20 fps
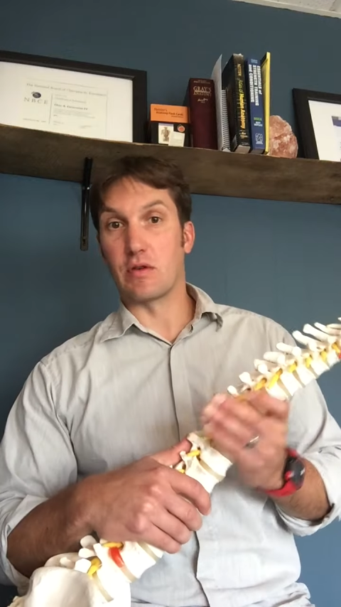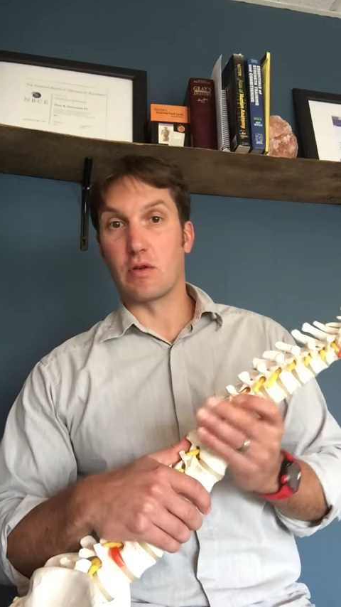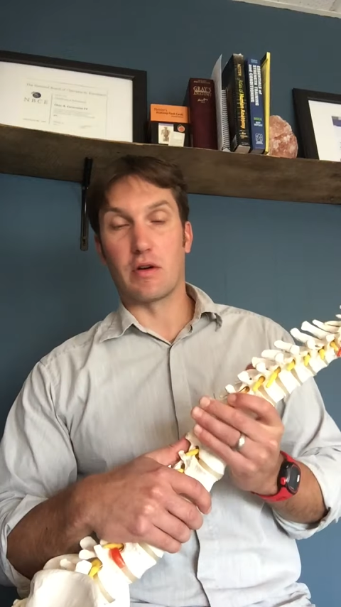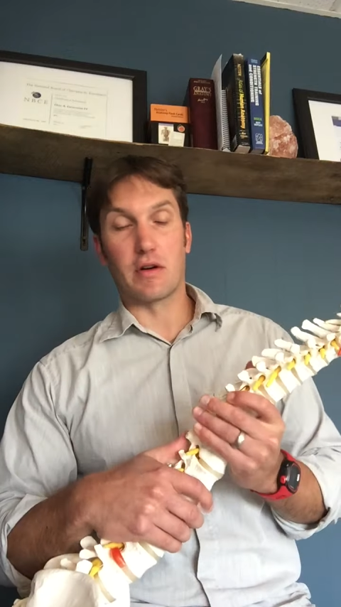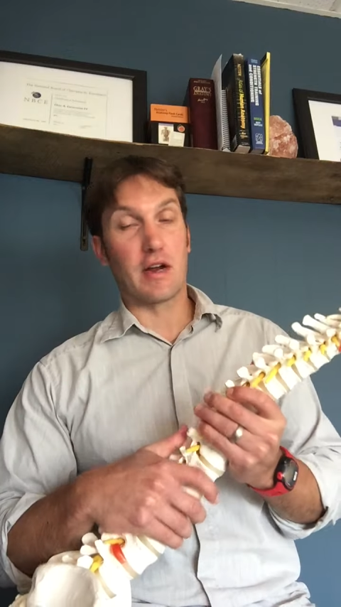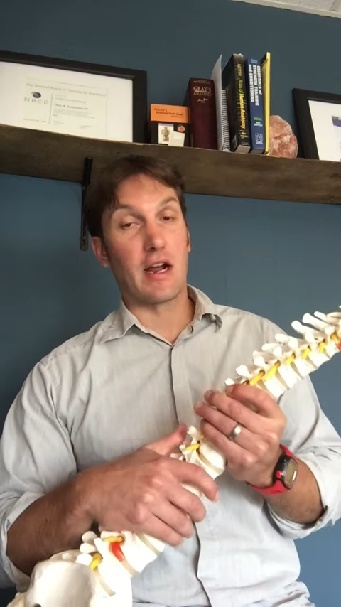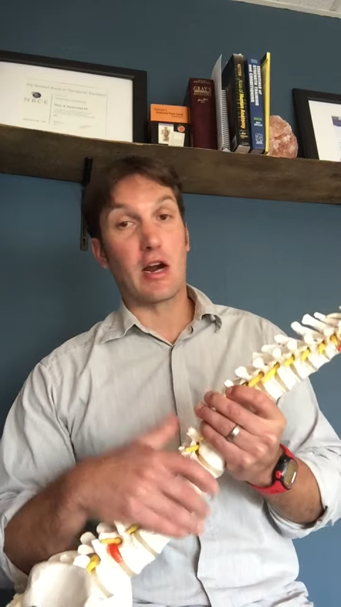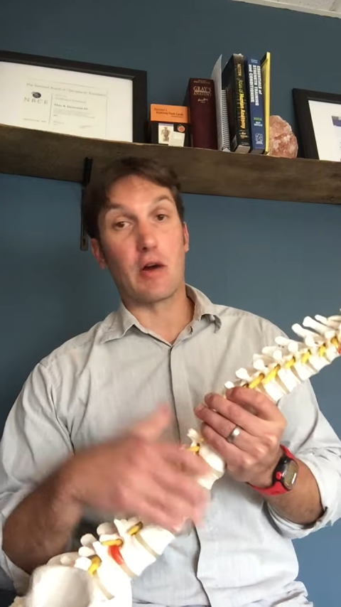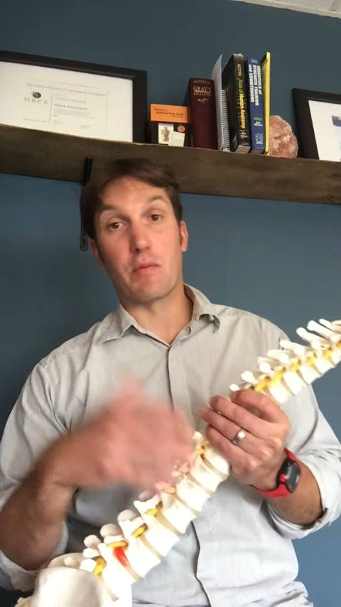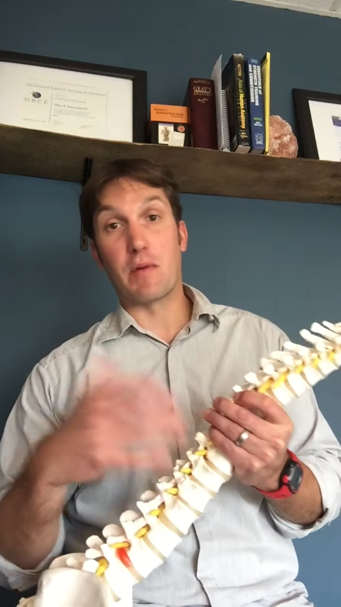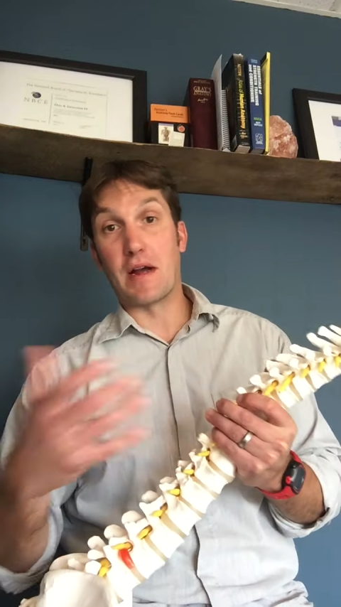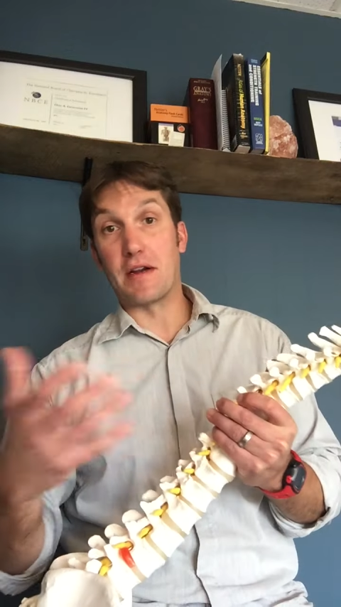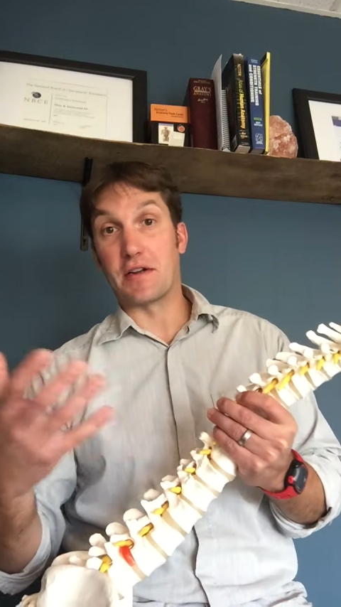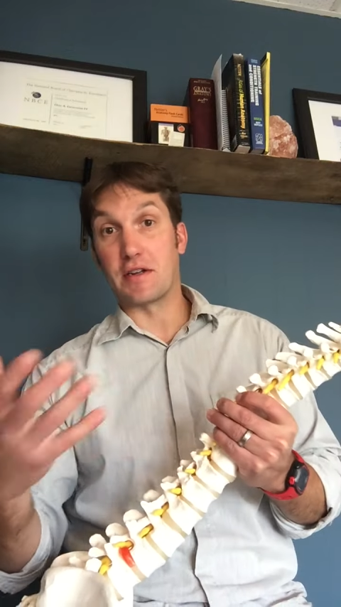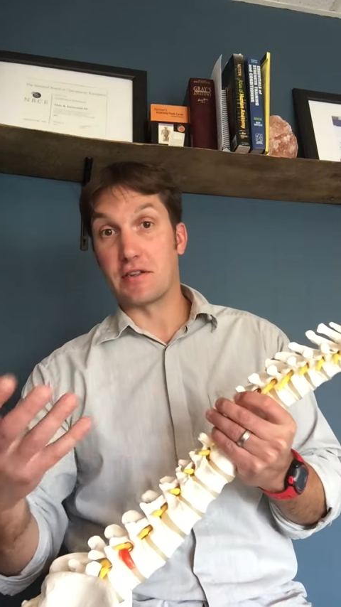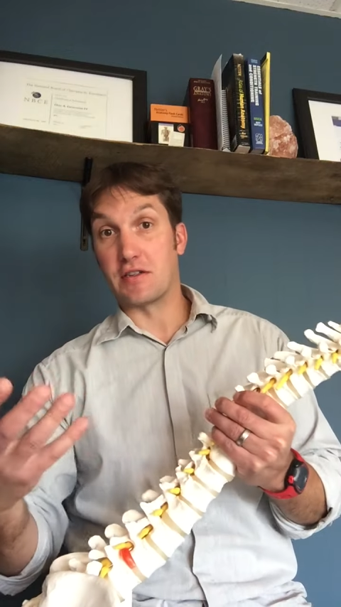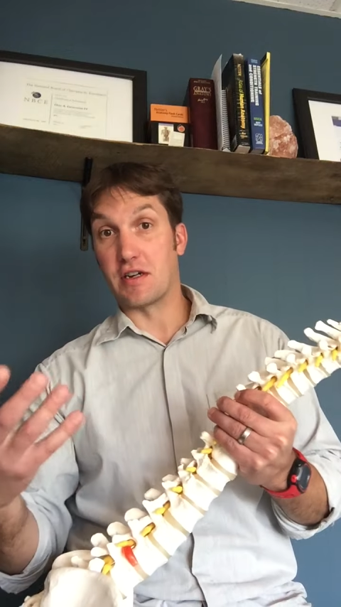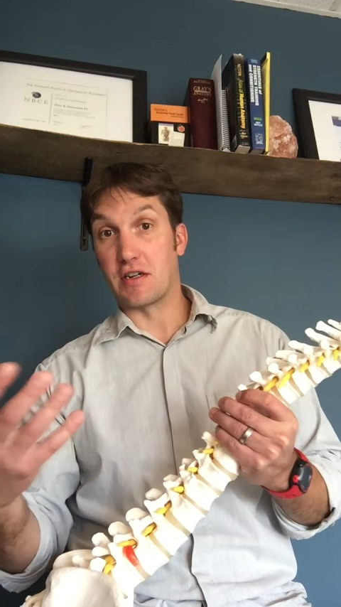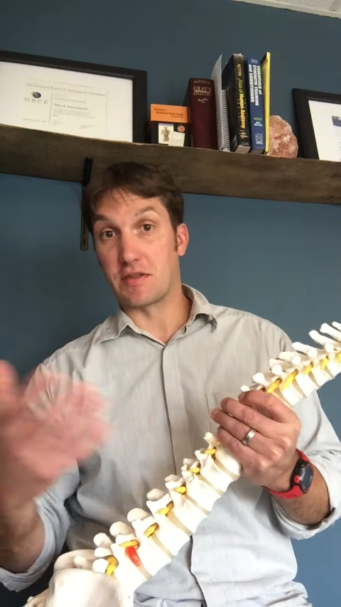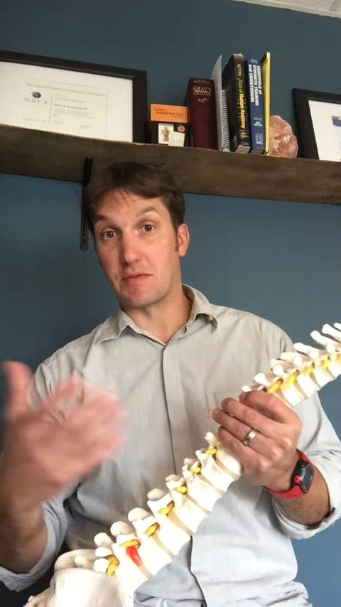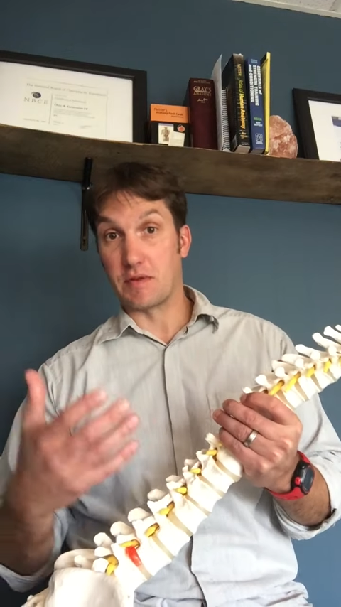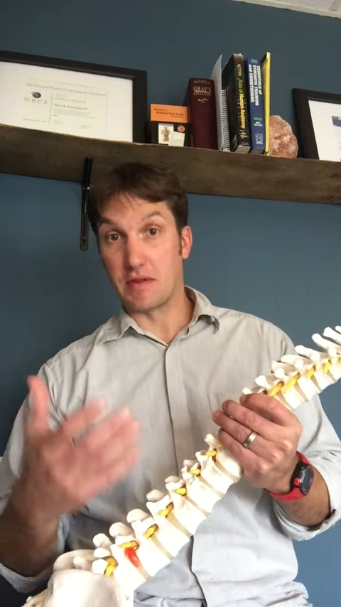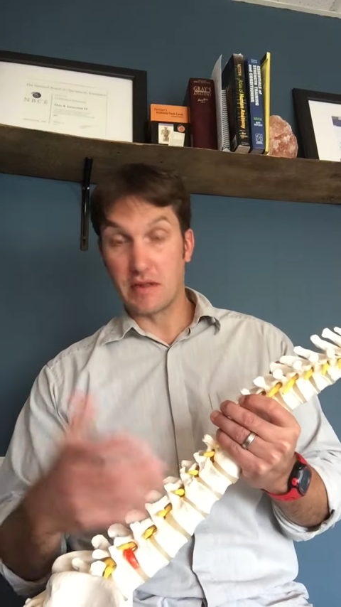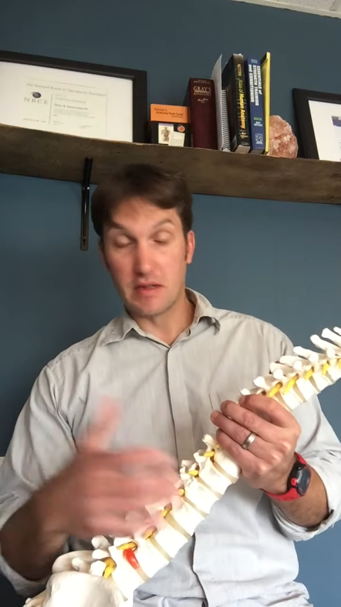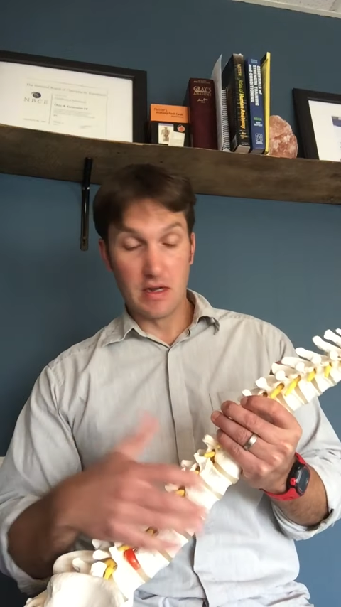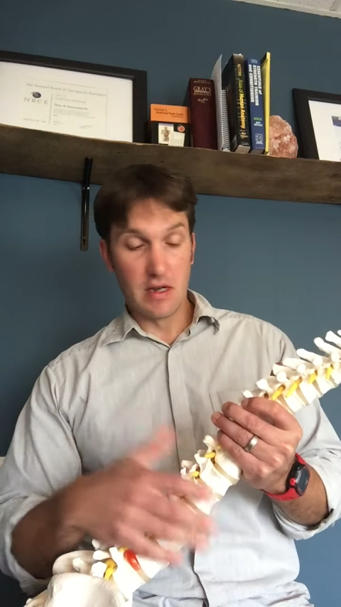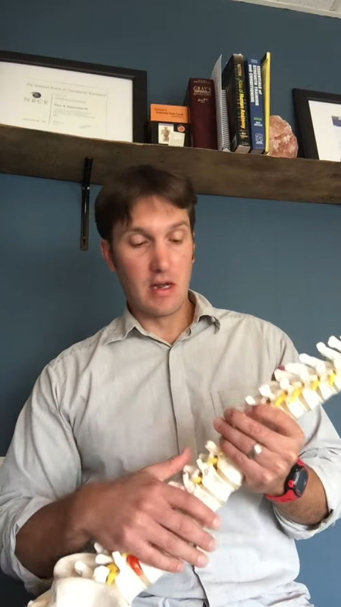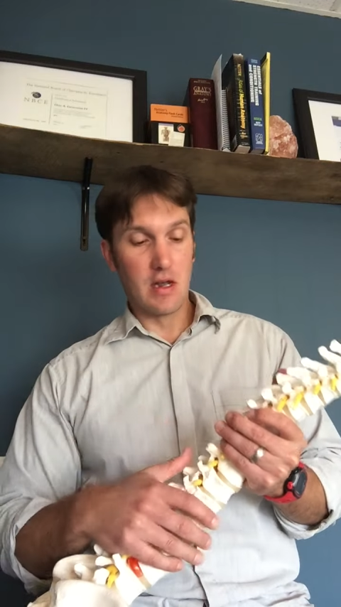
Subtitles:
or a chiropractic adjustment